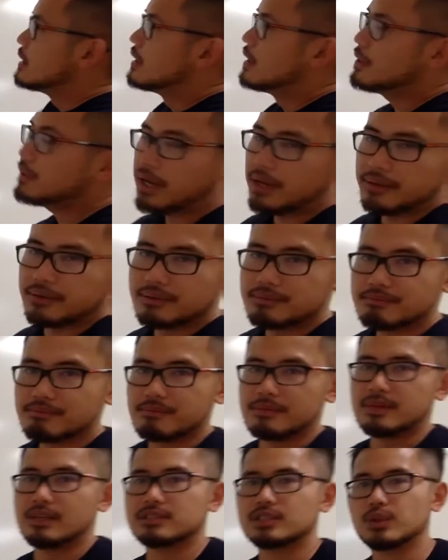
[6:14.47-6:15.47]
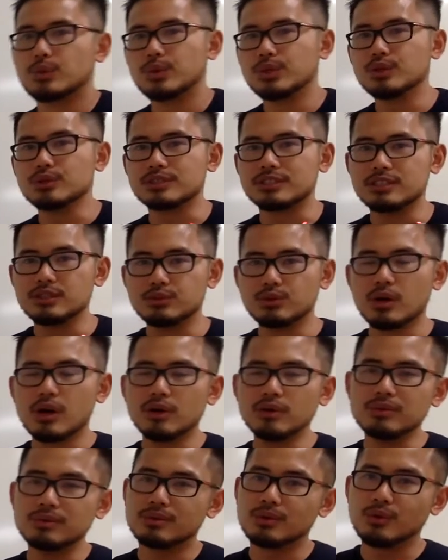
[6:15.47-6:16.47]
Okay, so we use
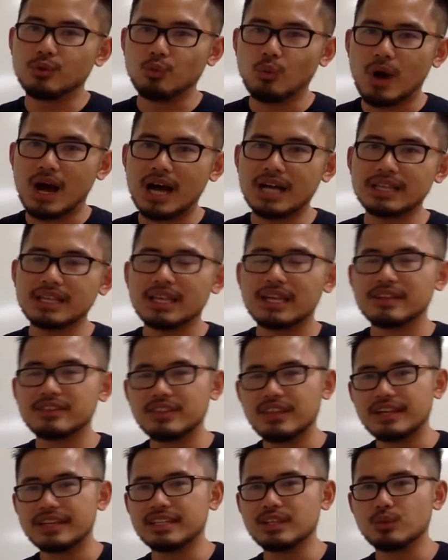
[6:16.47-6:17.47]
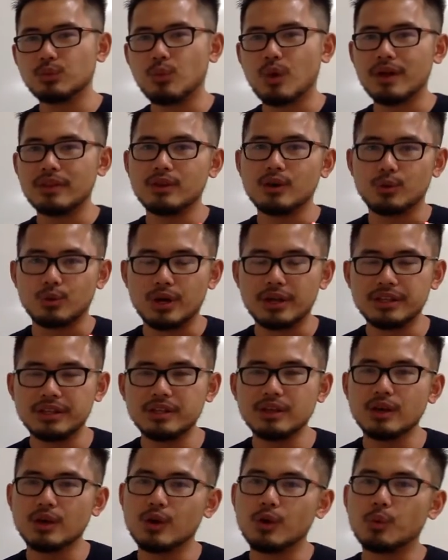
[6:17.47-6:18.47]
0, 1, negative 1
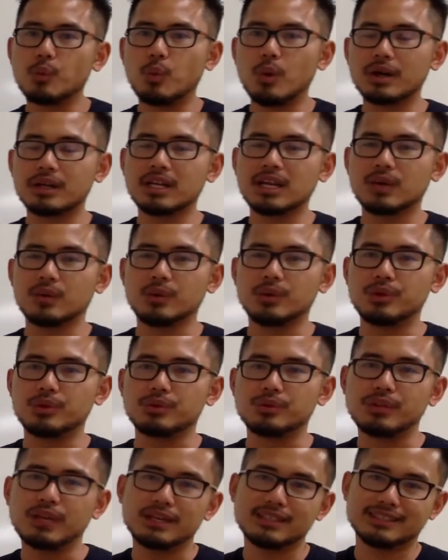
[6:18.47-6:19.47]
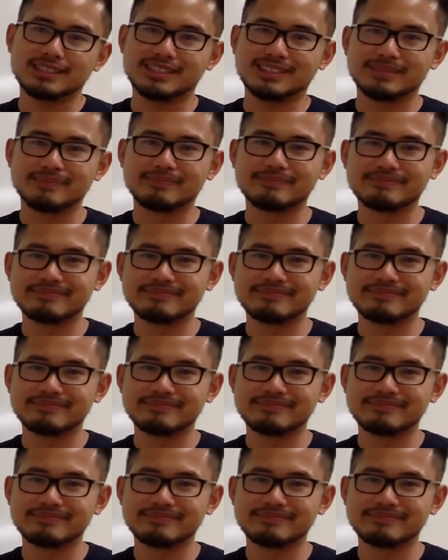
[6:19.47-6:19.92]
already. What can we do next?